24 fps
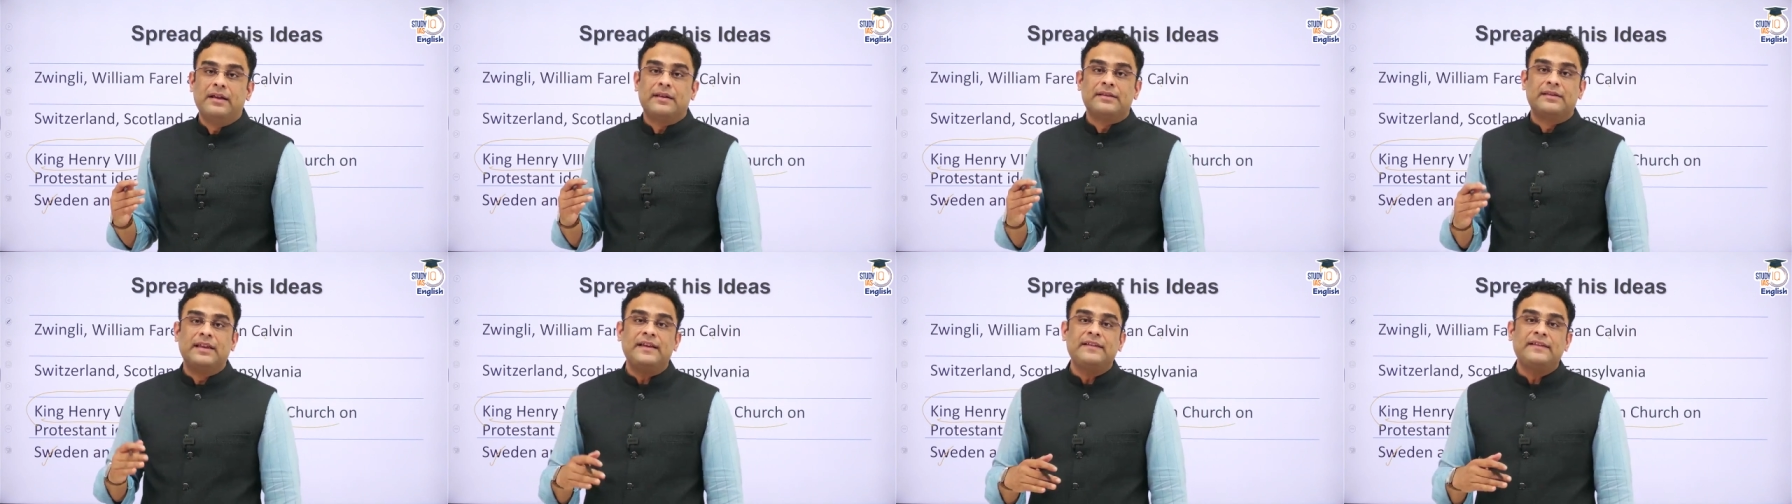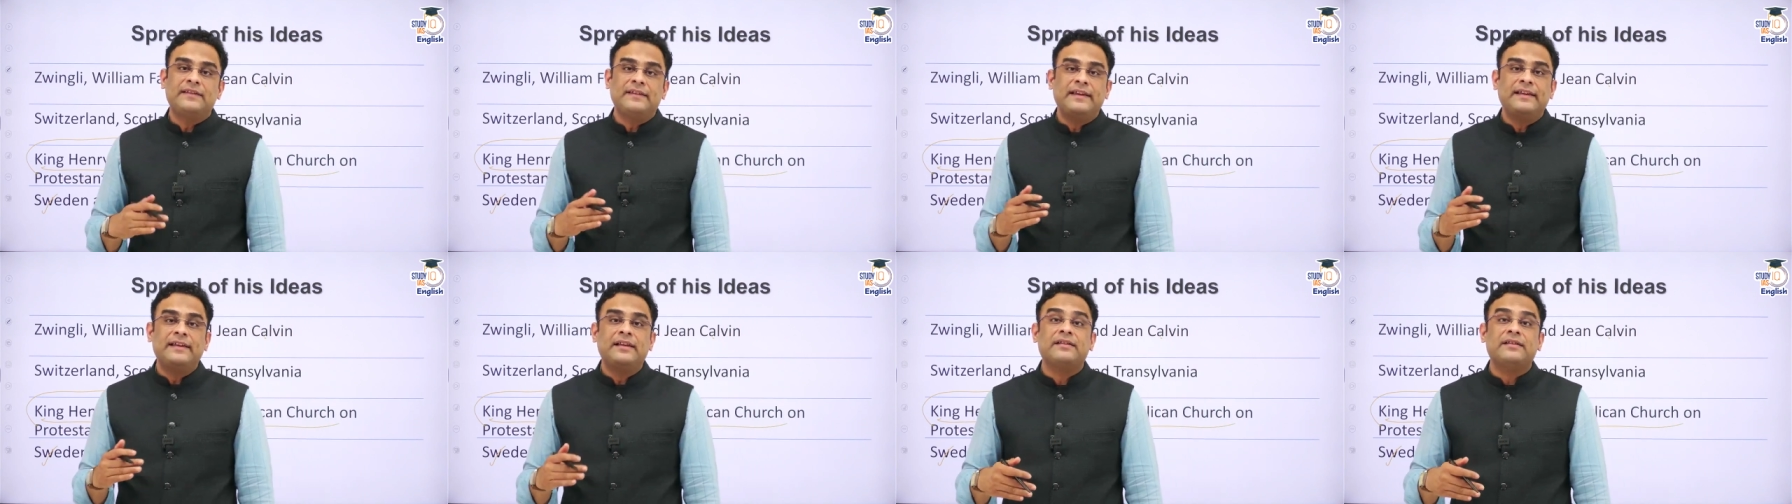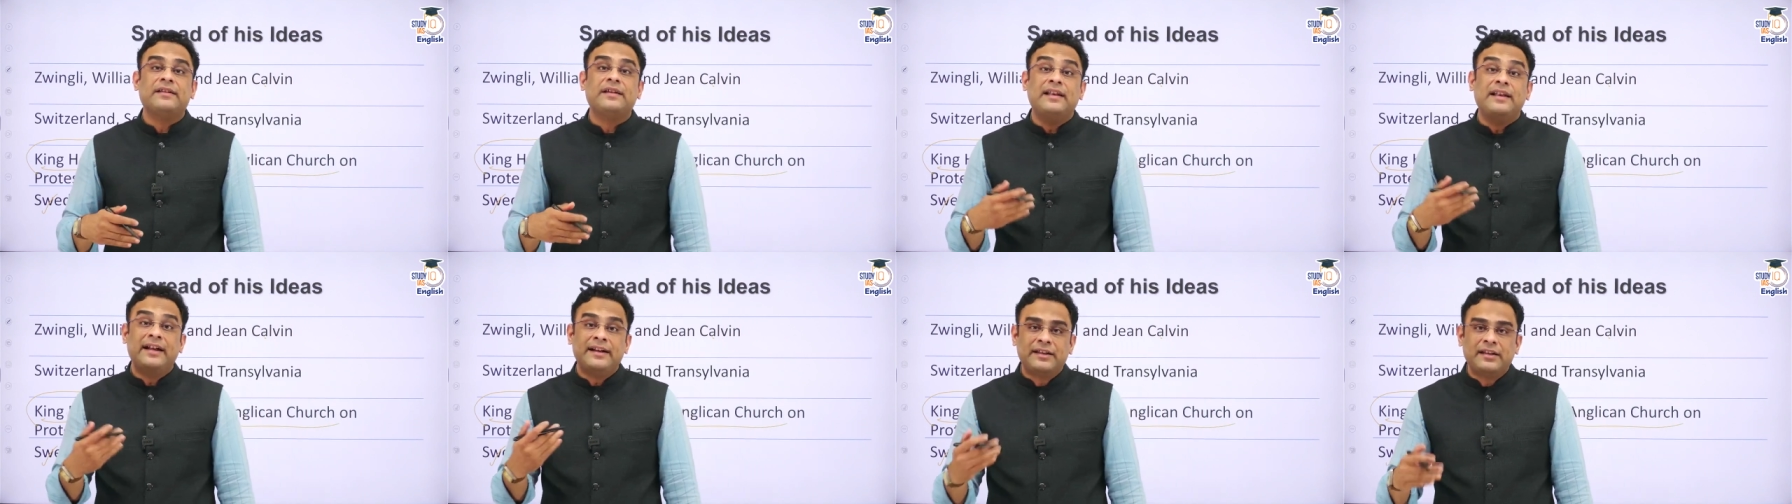Thus, in a
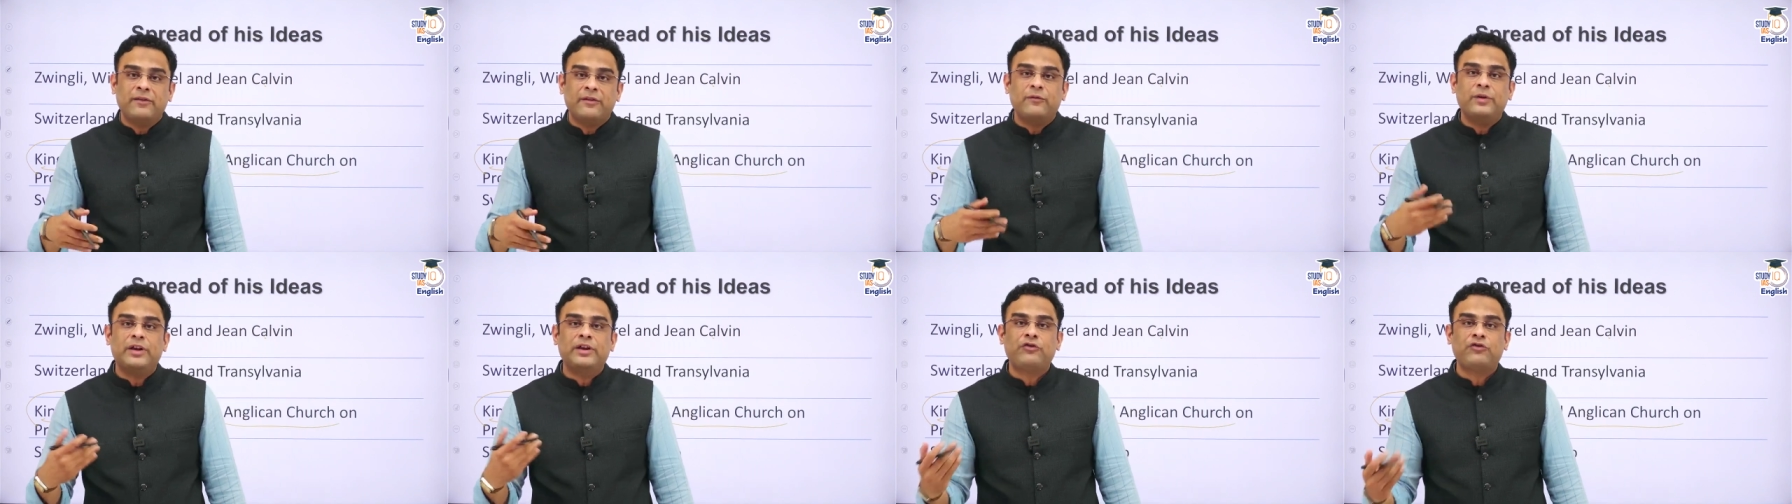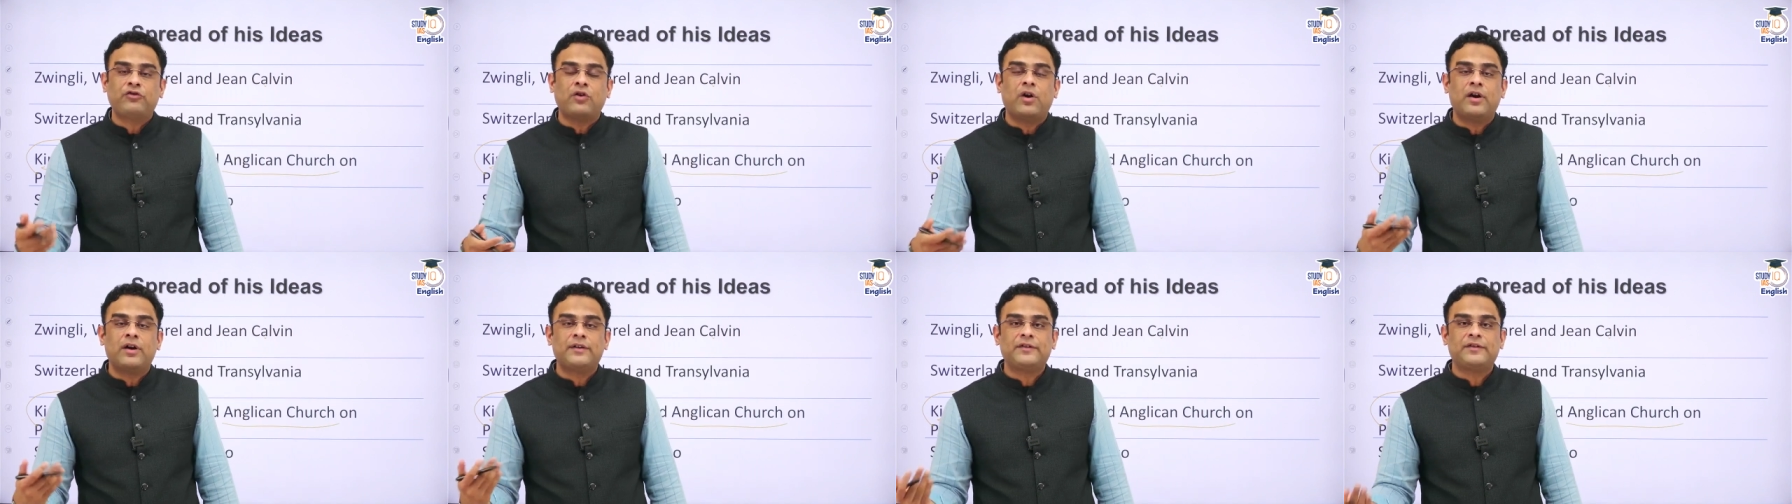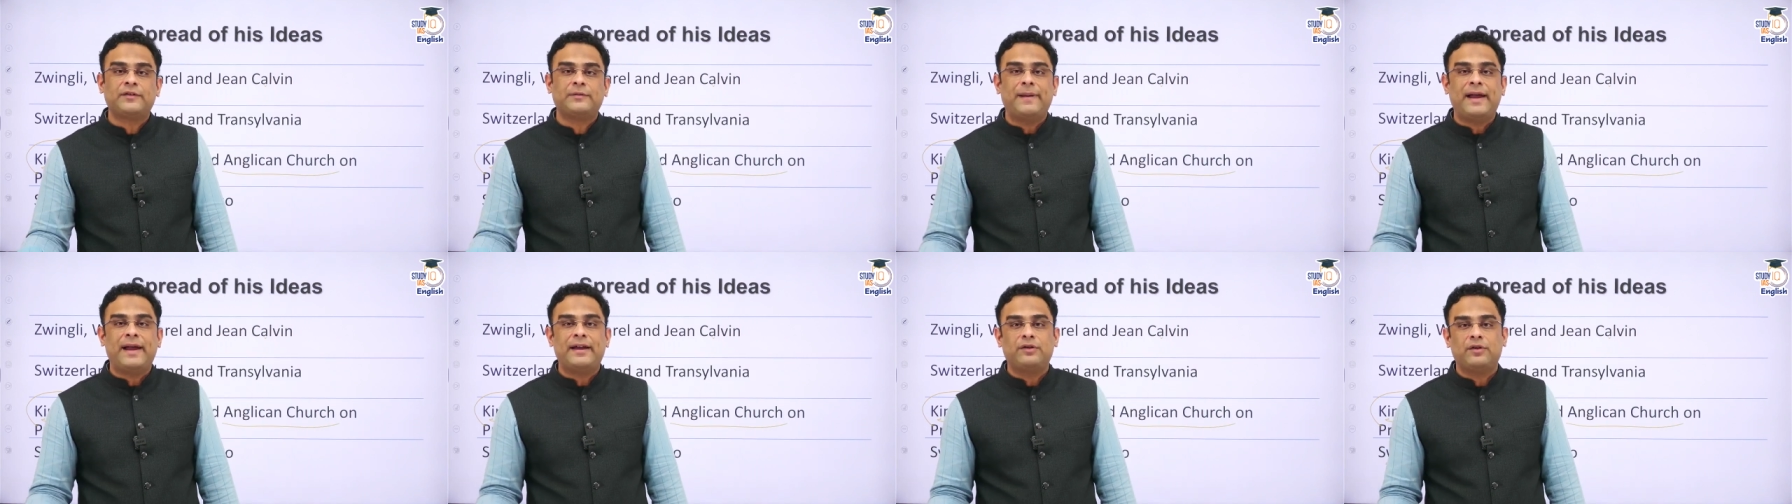relatively short
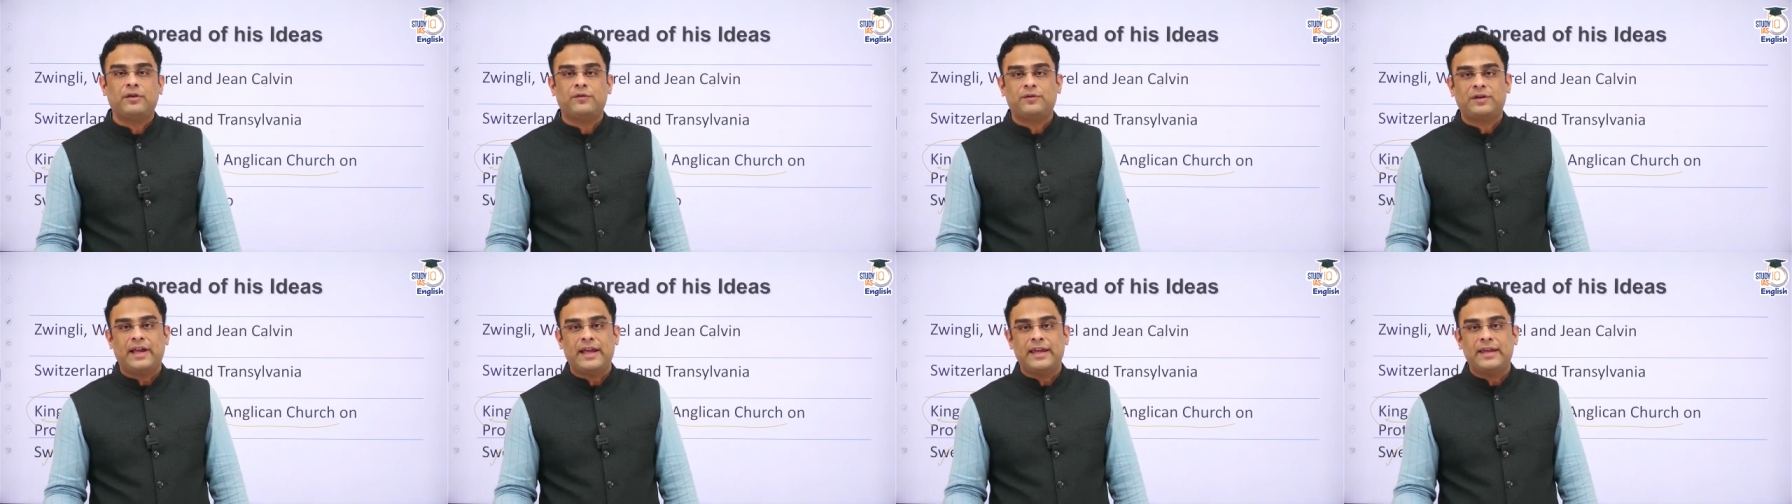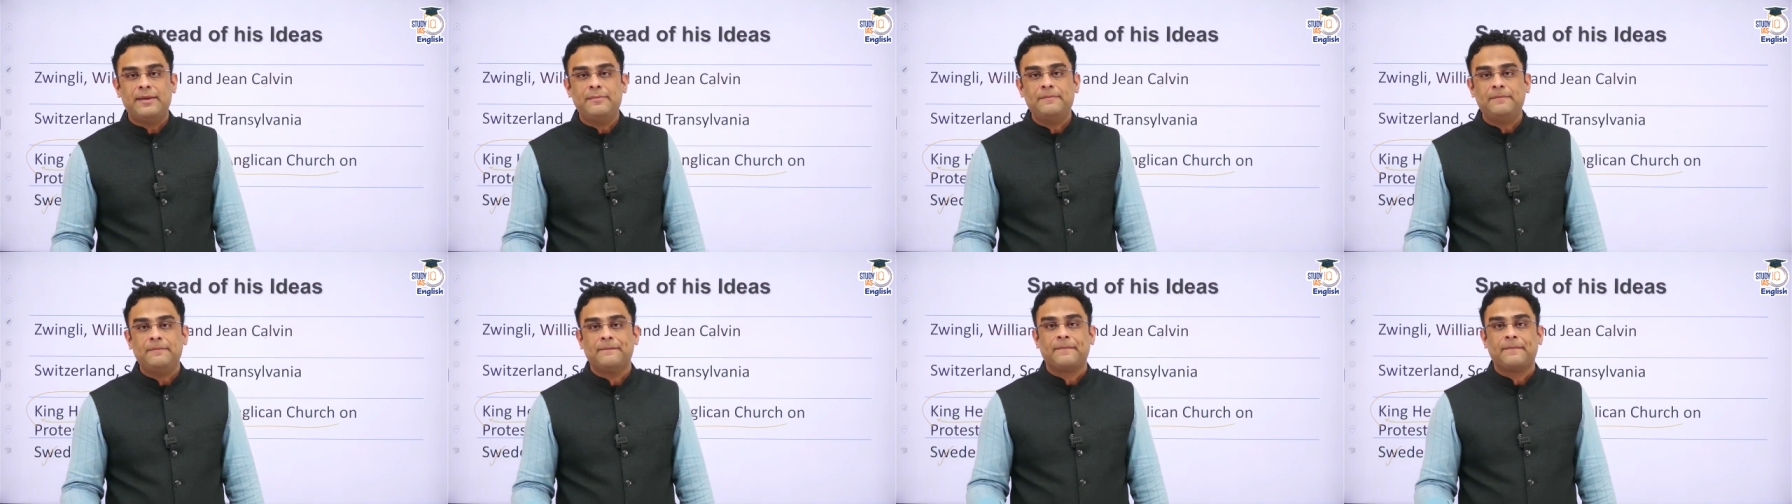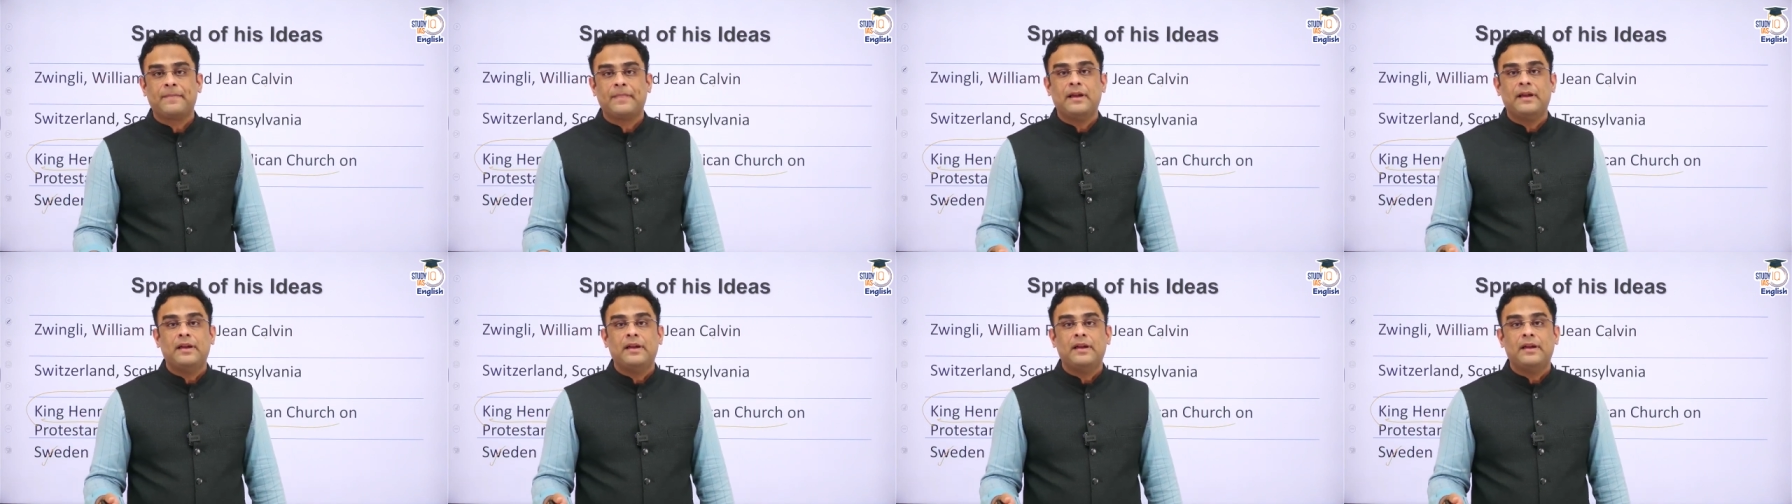span of time,